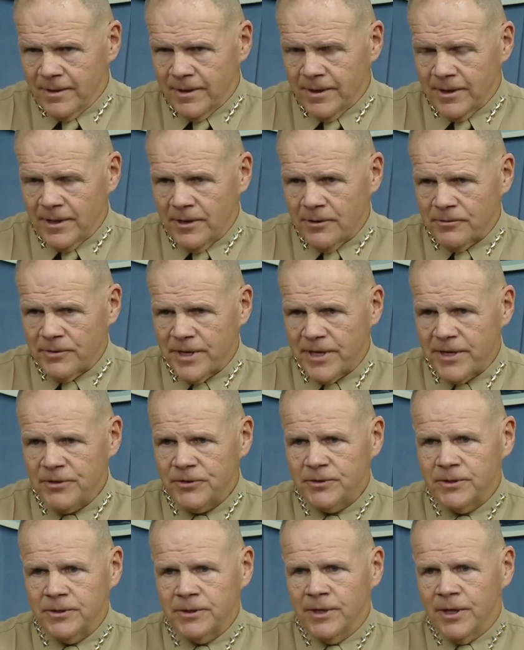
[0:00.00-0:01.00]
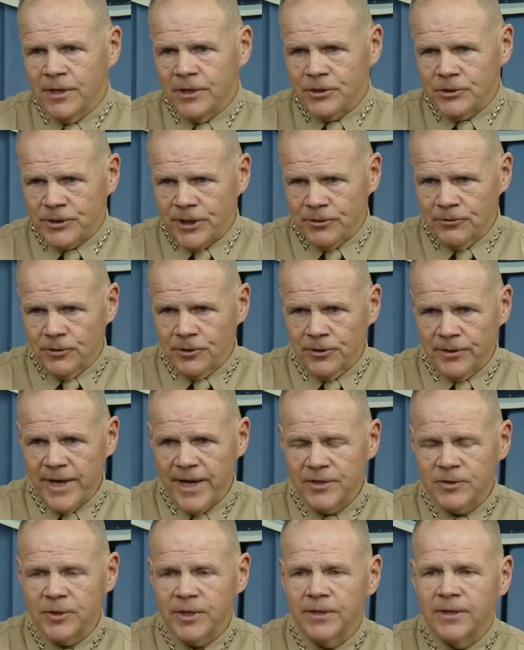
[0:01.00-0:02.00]
You know, General
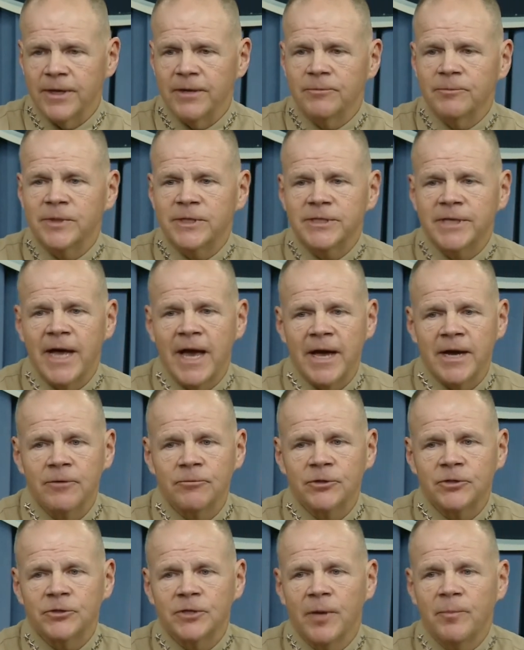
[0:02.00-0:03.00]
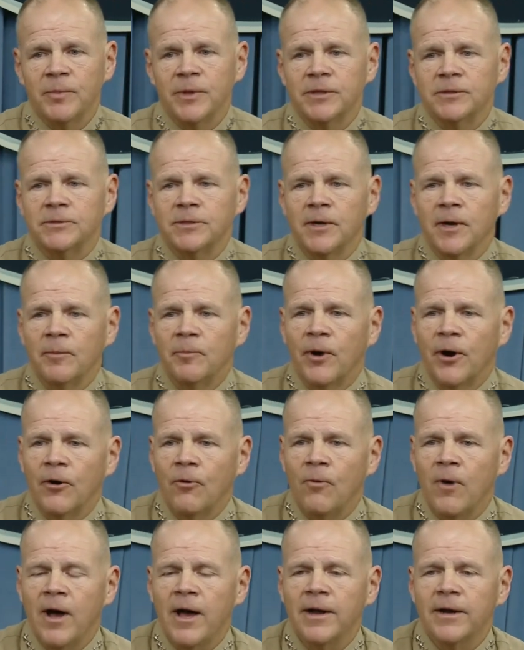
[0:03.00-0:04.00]
Glenn's battalion was up at
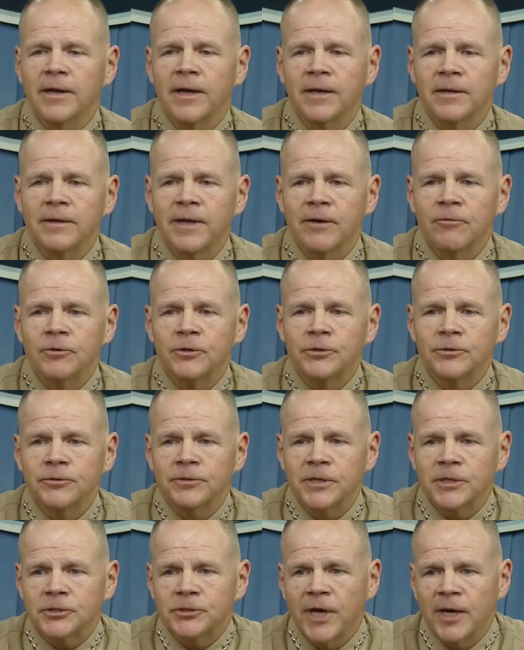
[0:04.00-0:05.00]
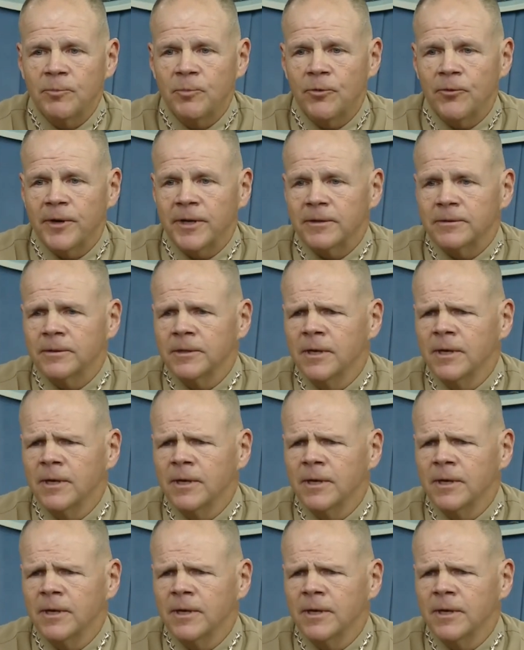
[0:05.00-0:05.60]
Barwana, and they were doing a checkpoint.